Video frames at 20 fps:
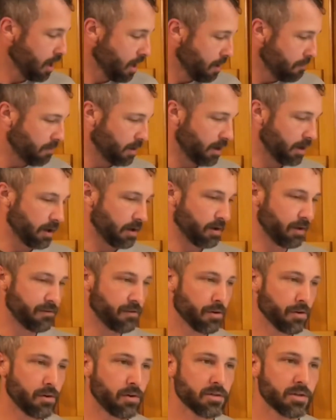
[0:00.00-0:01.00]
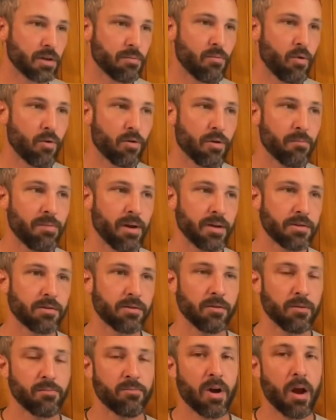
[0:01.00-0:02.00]
But if you're using a mortar and
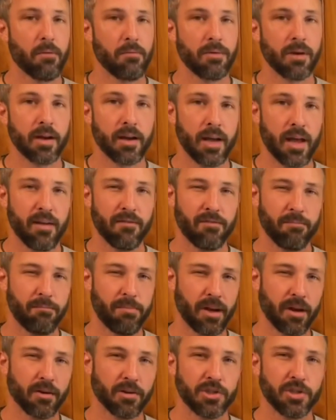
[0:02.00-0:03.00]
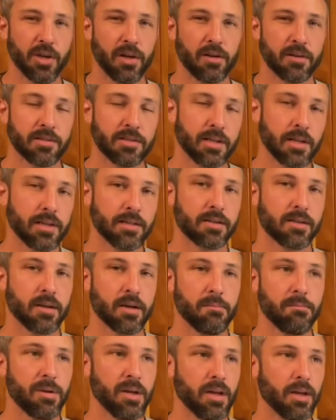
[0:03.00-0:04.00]
pestle, you're probably going to have bigger chunks and it's going
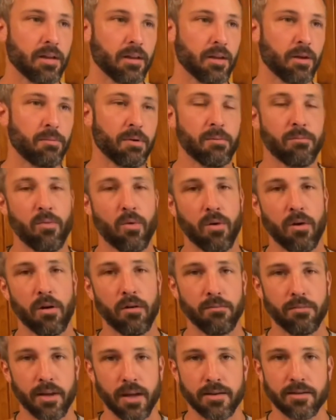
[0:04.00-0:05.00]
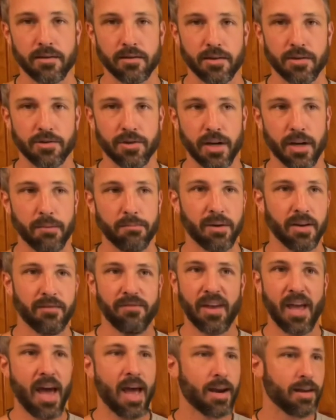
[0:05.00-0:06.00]
to be a little bit more unpleasant to drink. But if
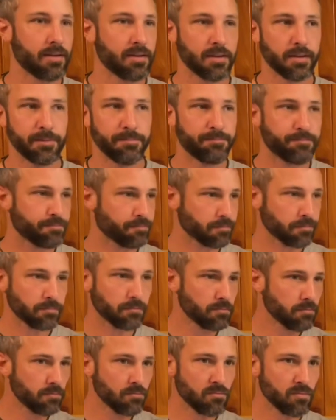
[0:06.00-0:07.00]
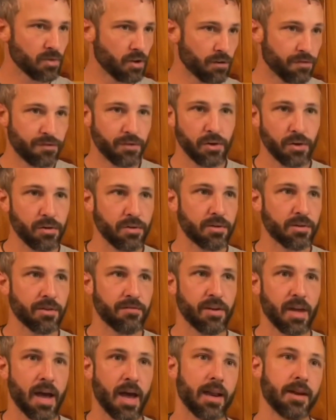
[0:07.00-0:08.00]
you add it to your foods,
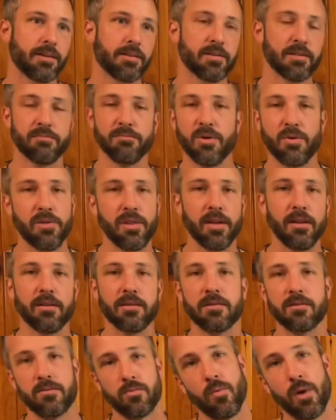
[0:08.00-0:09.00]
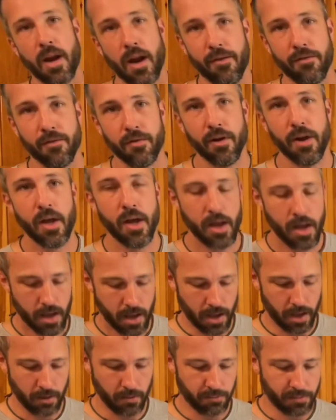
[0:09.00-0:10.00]
if you add it to smoothies, whatever,
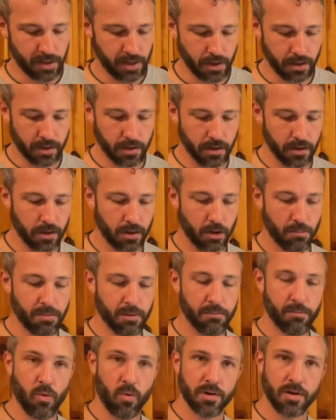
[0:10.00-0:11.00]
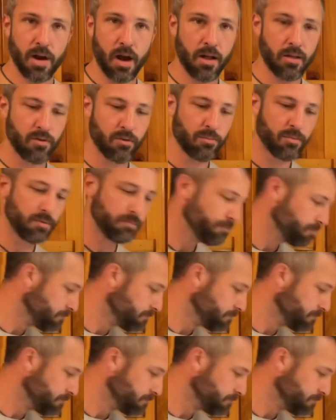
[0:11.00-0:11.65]
it'll be a little bit more tolerable.